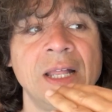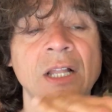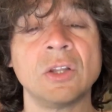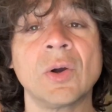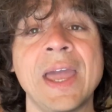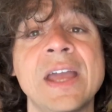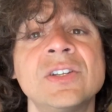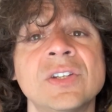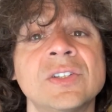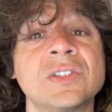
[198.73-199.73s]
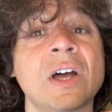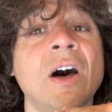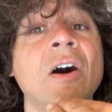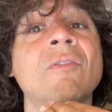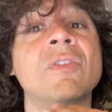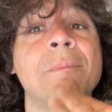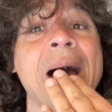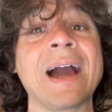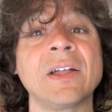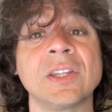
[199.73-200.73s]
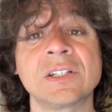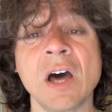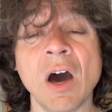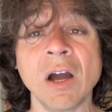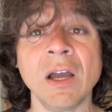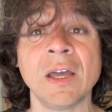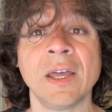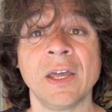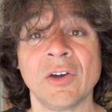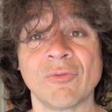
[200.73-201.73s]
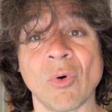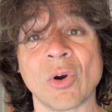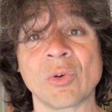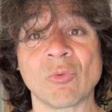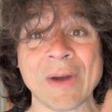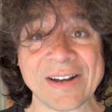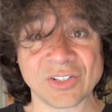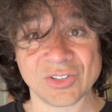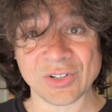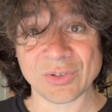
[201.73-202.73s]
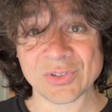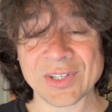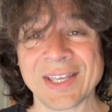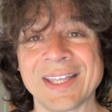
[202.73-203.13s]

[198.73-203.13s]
locations of the back of the tongue for registers.